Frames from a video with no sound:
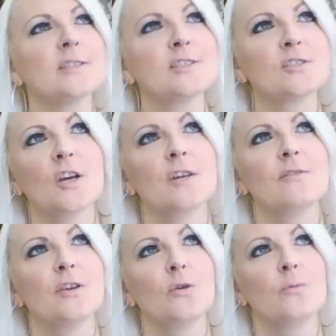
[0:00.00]
inside
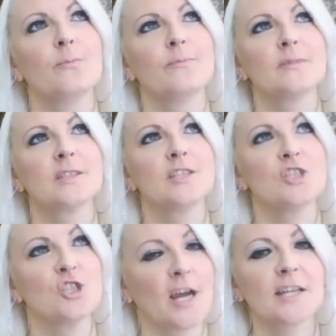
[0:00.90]
of you to
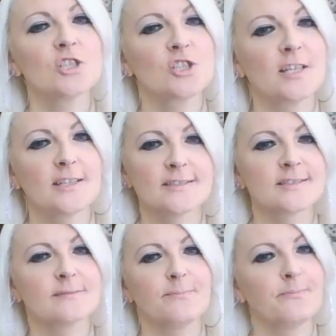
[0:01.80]
change
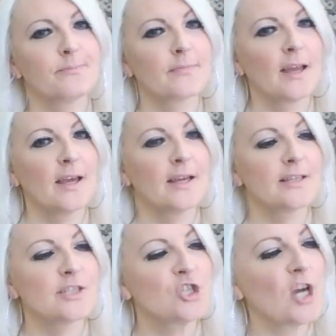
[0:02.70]
things.
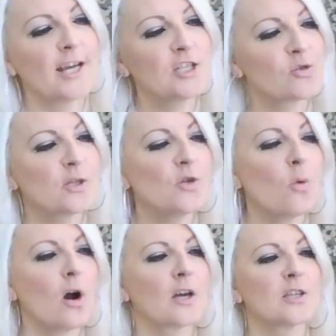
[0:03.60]
To change when you
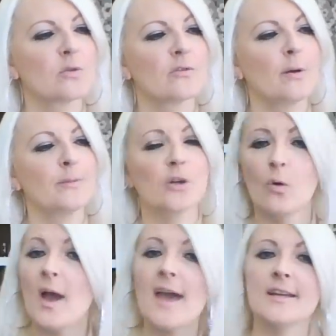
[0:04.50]
walk into a room to
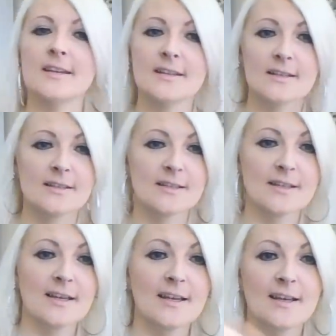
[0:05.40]
go, hey,
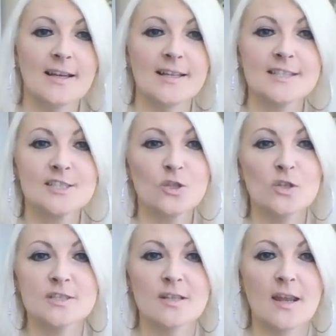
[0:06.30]
let's do
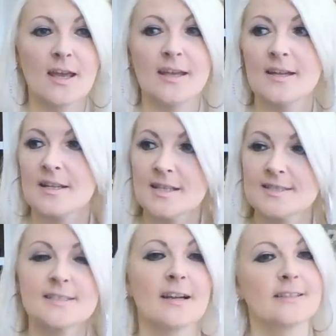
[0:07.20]
this today.
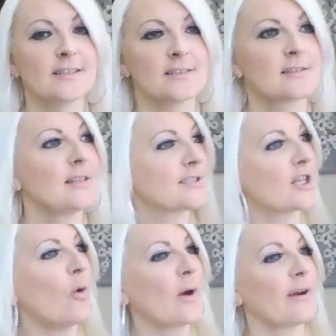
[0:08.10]
Let's start this. Let's
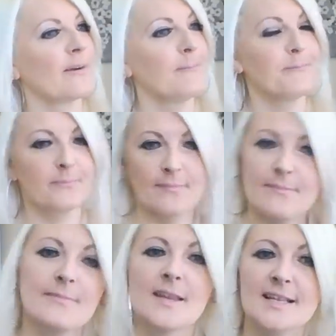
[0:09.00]
go here.
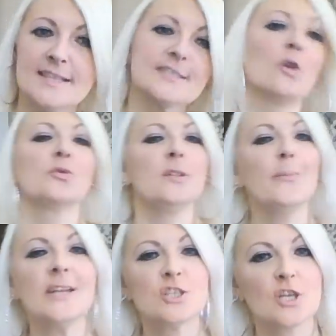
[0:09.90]
Let's go to the
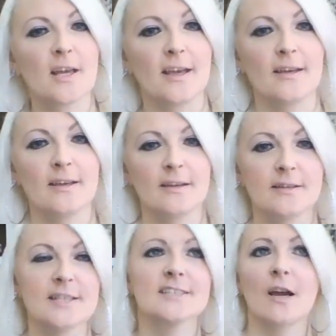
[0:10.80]
beach today.
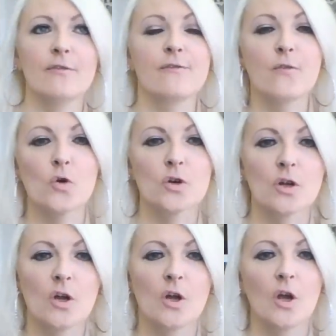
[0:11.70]
Let's have fun.
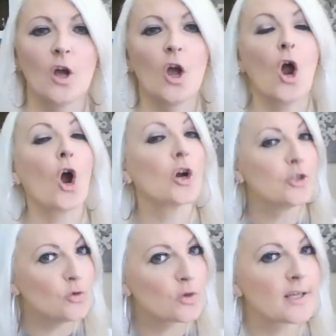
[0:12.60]
Or
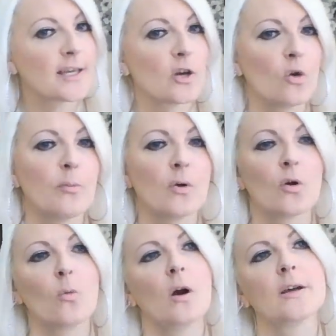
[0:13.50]
you can get up
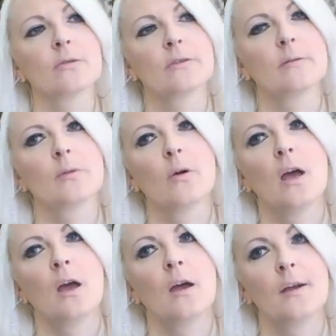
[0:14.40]
or walk into a room and go,
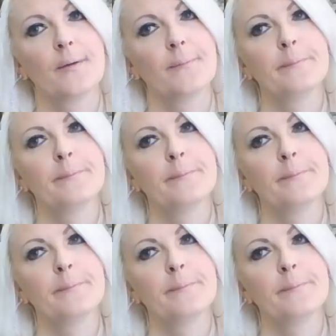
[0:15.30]
hey,